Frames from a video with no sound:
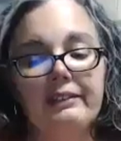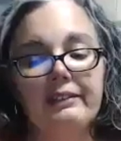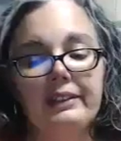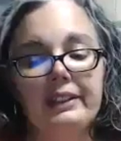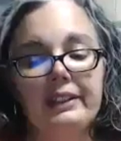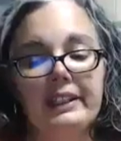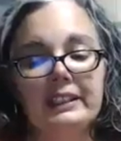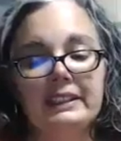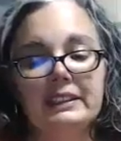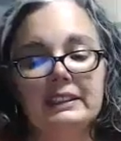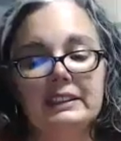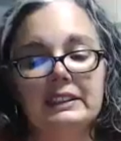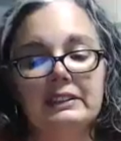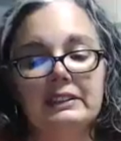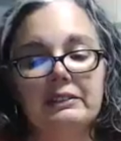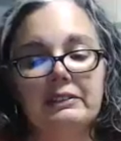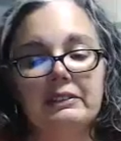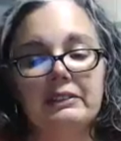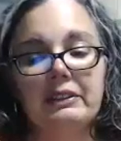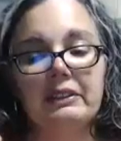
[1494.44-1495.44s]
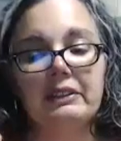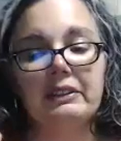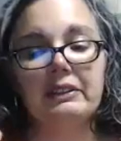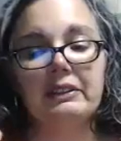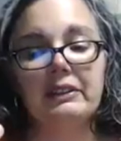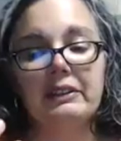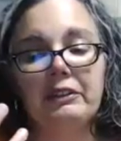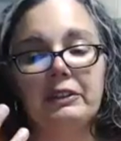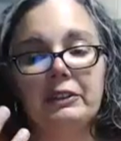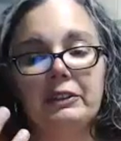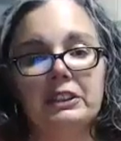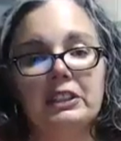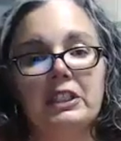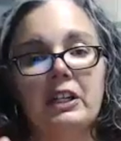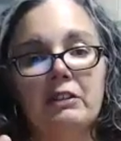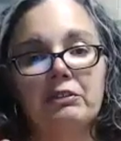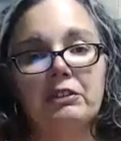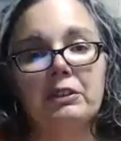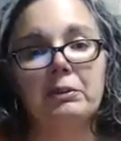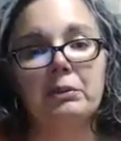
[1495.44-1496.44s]
feels
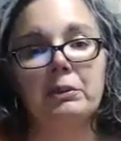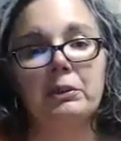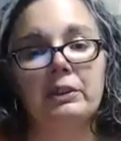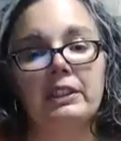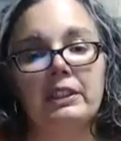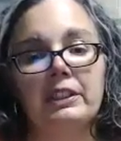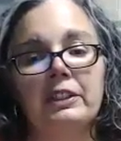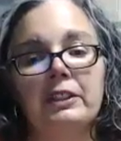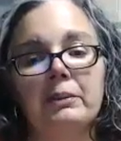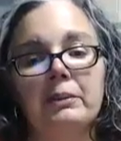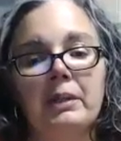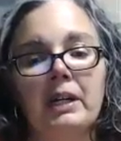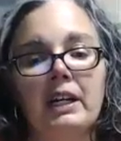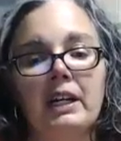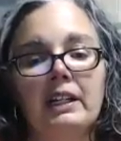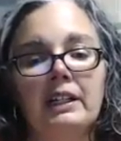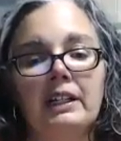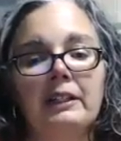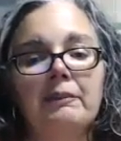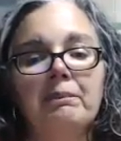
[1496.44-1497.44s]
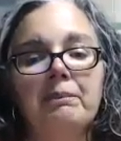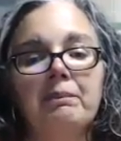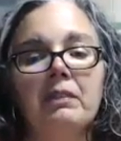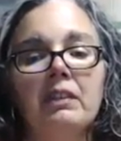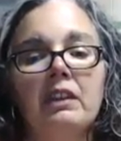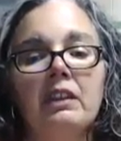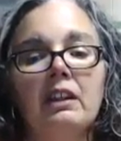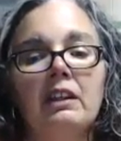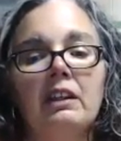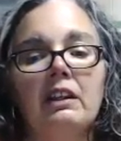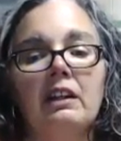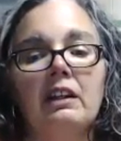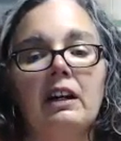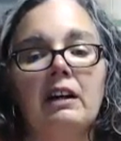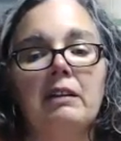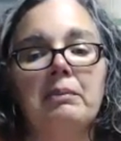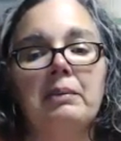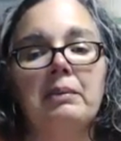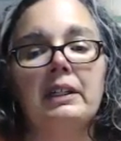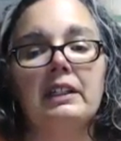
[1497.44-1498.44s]
comfortable in your body,
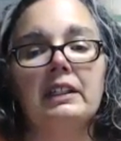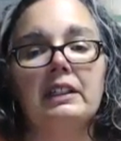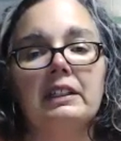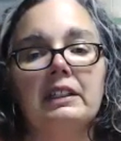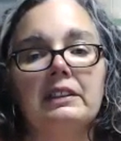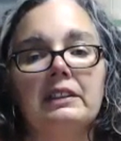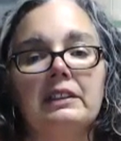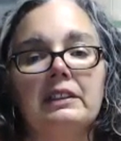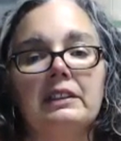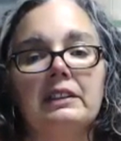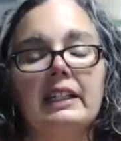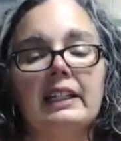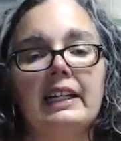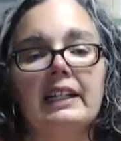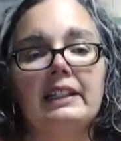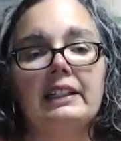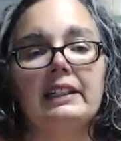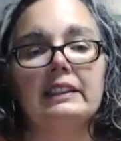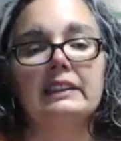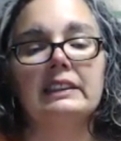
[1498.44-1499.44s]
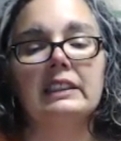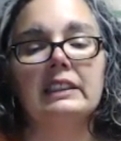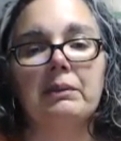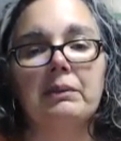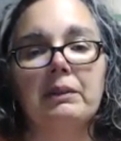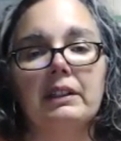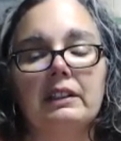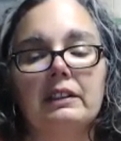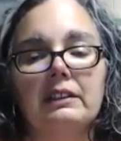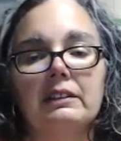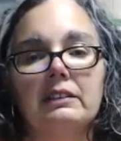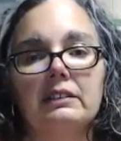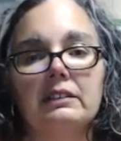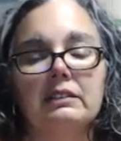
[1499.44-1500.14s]
being dedicated to something